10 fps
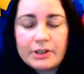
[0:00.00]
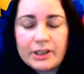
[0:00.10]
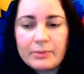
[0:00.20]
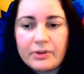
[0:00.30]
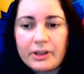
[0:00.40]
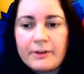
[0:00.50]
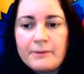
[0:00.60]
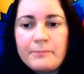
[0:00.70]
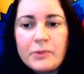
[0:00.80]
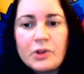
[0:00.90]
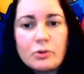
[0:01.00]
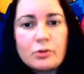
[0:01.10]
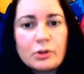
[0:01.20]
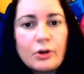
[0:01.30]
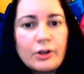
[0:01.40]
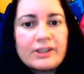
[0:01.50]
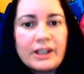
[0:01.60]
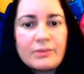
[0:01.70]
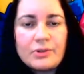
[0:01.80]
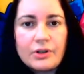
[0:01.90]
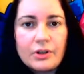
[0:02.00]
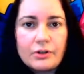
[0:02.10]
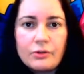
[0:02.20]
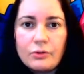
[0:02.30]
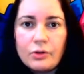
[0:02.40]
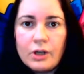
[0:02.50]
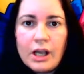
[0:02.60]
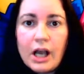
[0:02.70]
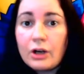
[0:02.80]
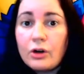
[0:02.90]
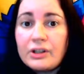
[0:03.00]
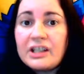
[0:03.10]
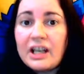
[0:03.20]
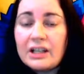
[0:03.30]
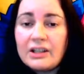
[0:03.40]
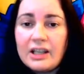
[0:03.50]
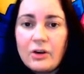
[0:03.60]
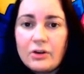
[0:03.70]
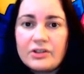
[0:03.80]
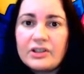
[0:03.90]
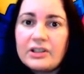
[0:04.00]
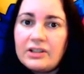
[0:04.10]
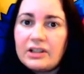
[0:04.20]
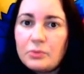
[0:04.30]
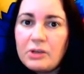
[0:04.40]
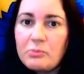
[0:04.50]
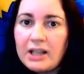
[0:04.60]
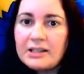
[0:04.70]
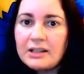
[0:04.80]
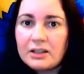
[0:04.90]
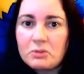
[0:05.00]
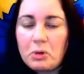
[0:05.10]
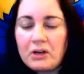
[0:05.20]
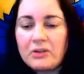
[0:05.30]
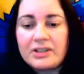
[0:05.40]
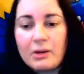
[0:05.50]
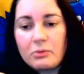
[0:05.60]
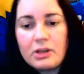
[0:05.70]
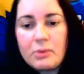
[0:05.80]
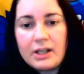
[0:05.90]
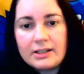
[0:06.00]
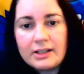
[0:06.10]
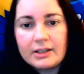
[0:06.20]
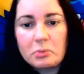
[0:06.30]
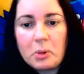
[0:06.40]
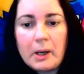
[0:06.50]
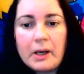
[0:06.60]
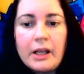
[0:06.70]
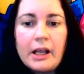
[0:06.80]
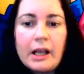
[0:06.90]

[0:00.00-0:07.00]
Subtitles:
type thing. There's a lot of times that I contacted Chaos and says, is this what you meant at this part, is that what you meant at this part?